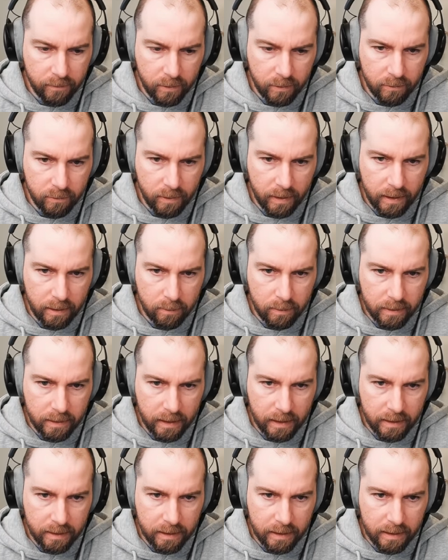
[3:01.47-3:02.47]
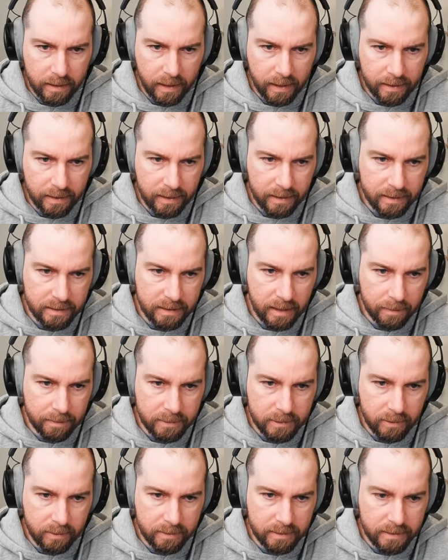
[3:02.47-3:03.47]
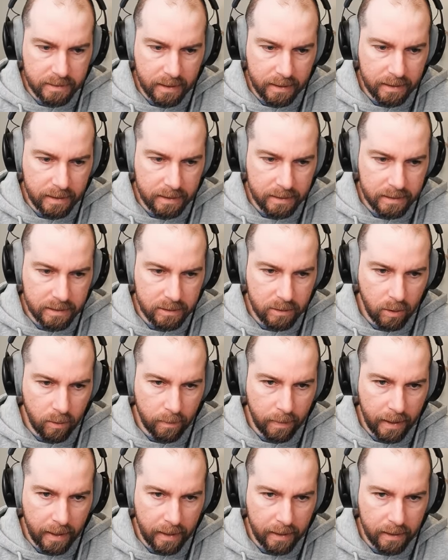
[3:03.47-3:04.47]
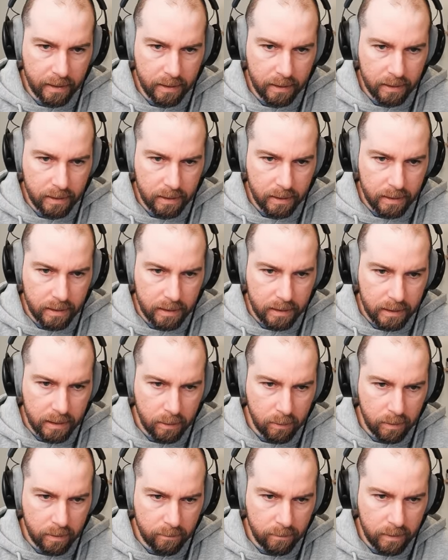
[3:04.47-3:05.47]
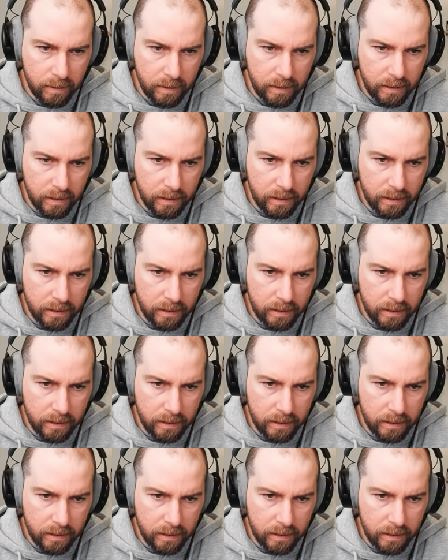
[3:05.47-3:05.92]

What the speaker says: a trade, we'd likely gladly accept. So instead, they just go back. And what if we...